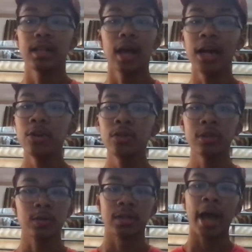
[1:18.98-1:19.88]
I knew
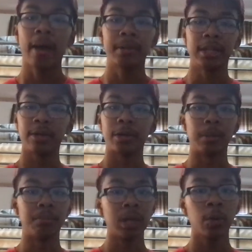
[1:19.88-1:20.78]
this was happening. They're going
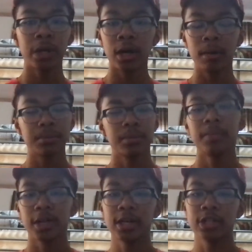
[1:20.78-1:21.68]
to blow it up.
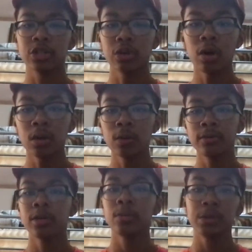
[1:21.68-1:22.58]
They're going to start
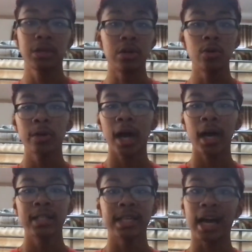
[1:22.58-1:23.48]
over with the new
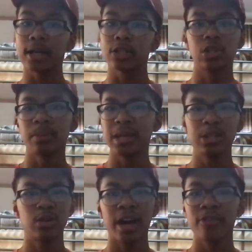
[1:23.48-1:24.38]
guys. They got so many
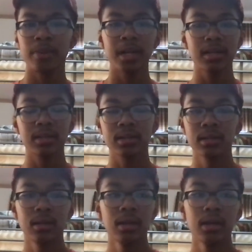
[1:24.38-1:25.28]
draft picks.
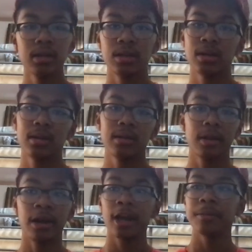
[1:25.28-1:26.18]

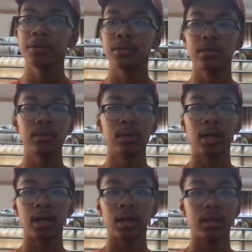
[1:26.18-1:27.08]
They're able
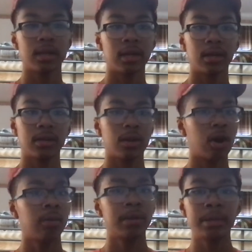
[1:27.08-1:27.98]
to, they're
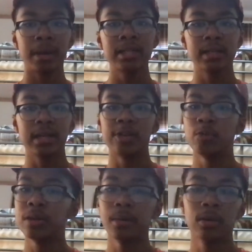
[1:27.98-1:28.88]
already basically in
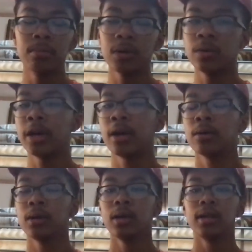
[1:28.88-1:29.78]
rebuild mode now.
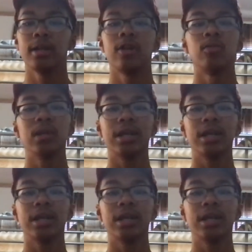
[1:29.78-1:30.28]
They don't really